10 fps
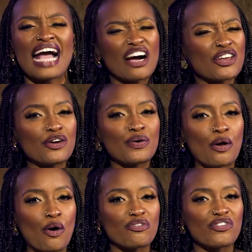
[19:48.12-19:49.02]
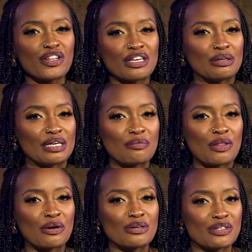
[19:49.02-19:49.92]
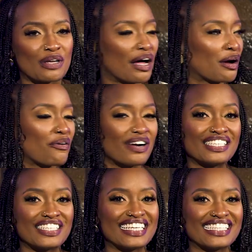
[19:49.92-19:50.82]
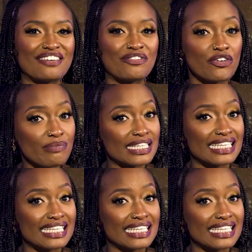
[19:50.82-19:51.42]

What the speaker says: How do you at home feel you did with those questions? If you've been